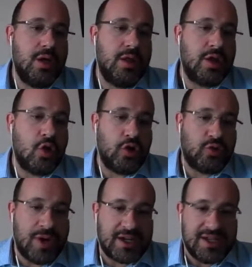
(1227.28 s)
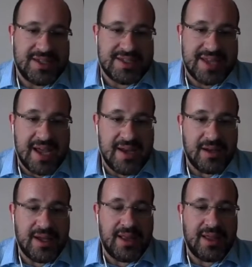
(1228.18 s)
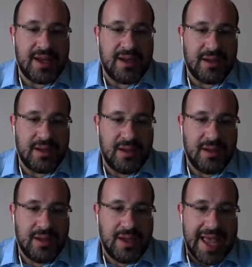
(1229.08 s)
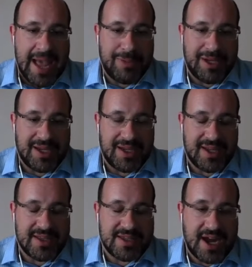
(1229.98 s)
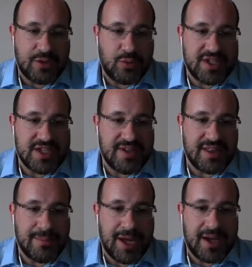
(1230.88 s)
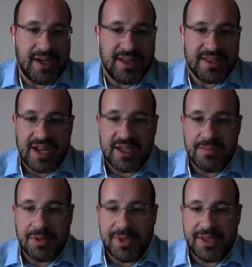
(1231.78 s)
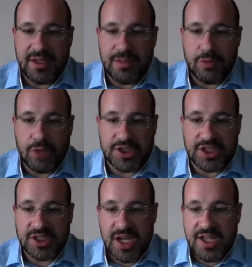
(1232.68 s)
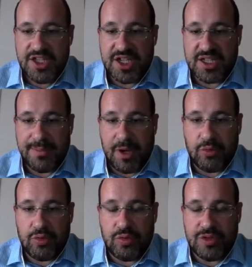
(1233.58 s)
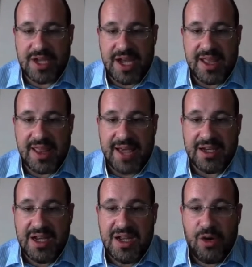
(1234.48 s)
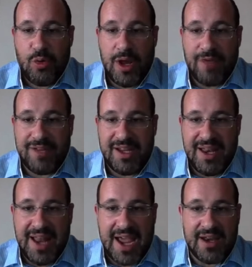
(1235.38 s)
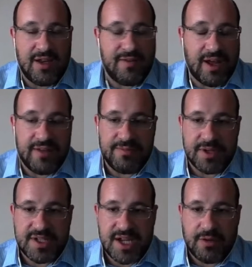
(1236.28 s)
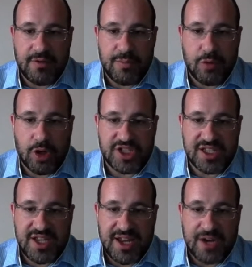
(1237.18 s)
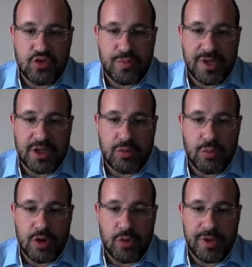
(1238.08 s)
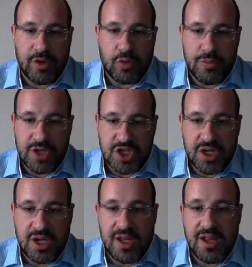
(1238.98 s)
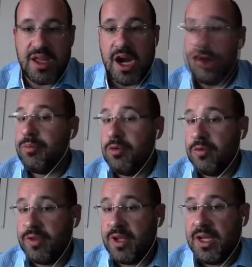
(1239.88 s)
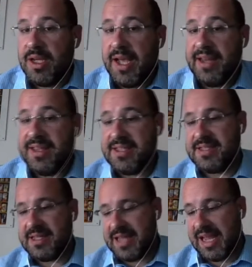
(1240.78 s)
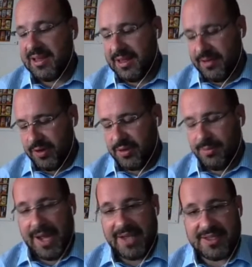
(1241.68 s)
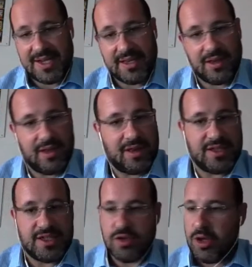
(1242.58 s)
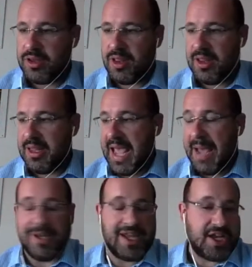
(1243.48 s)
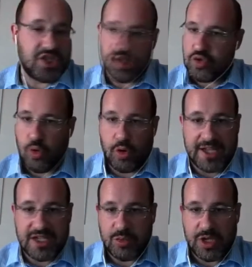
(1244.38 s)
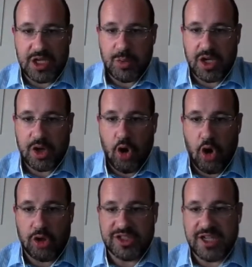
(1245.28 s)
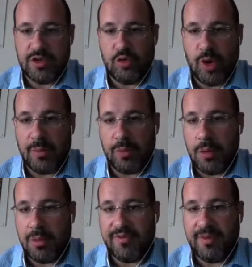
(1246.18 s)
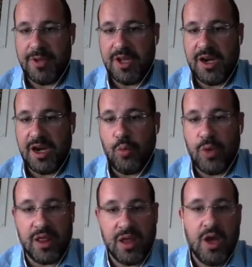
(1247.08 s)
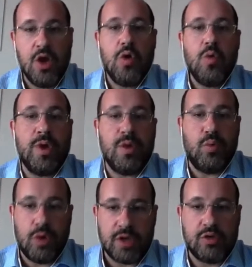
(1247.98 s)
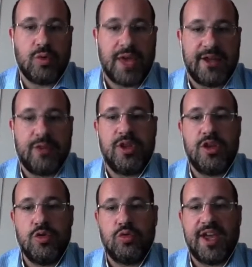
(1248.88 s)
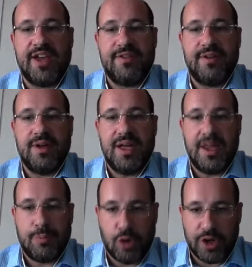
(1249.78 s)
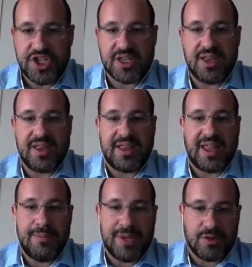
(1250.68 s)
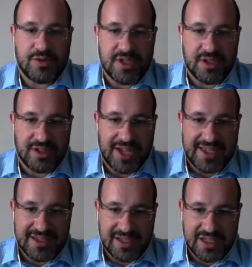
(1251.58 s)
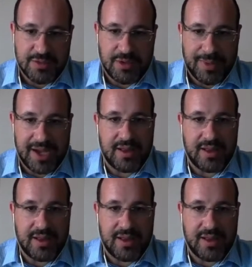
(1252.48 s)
the contract is signed, and then the applicant can start receiving the money and start implementing the project. Just about to say that roughly 95% of the projects that are submitted to the European Commission, they are approved. And this is a slightly different mindset. This is not the applications to Horizon 2020 calls that you are probably familiar with. We work together with you to have a project that can be considered as eligible by